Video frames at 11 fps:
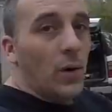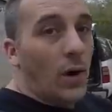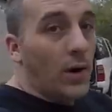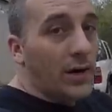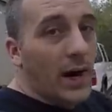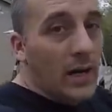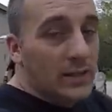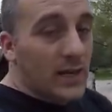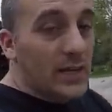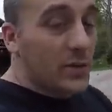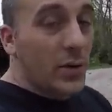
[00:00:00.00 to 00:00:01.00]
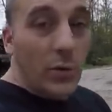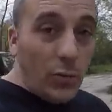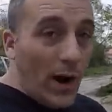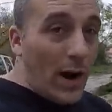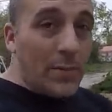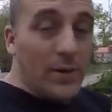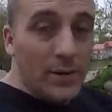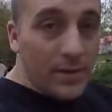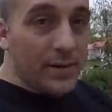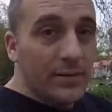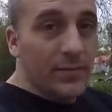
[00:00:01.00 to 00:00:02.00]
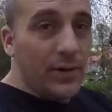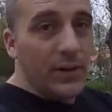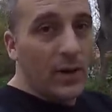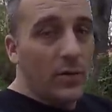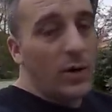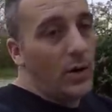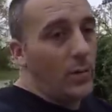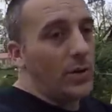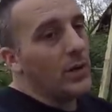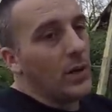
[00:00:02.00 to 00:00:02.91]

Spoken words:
All right, guys, that is gonna wrap this video up.